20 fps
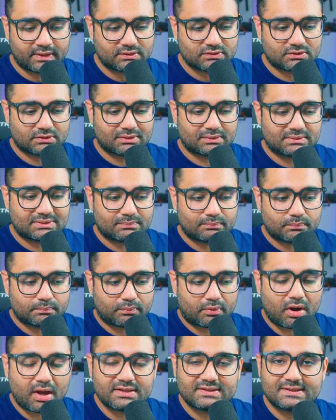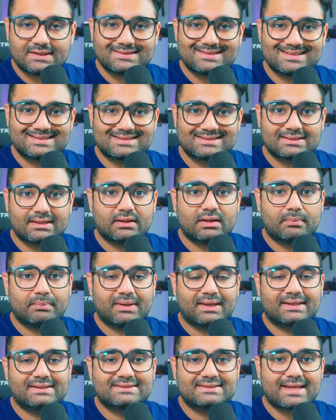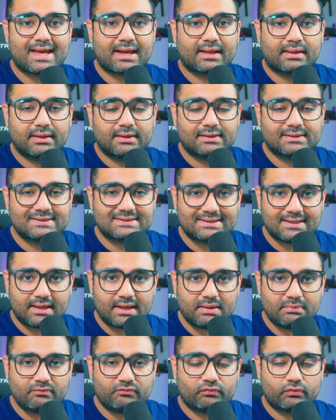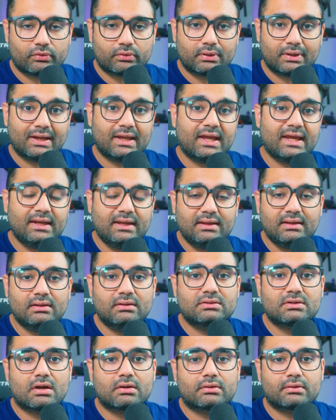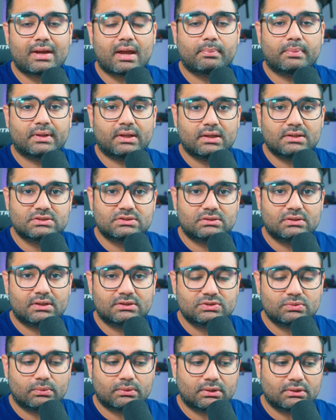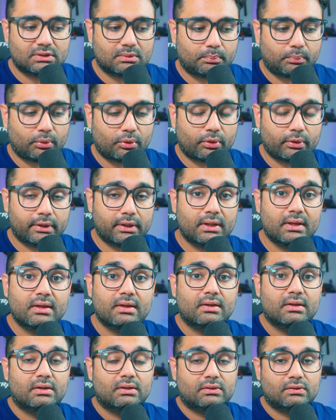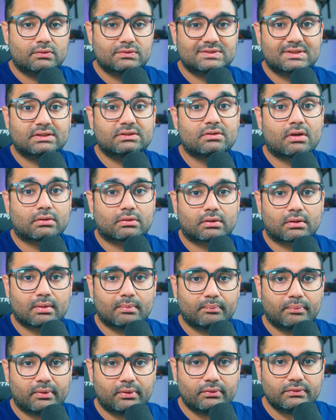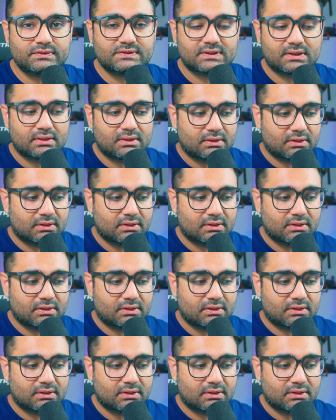So the process is going to be exactly the same for any Docker application that you want to deploy using Docker Compose.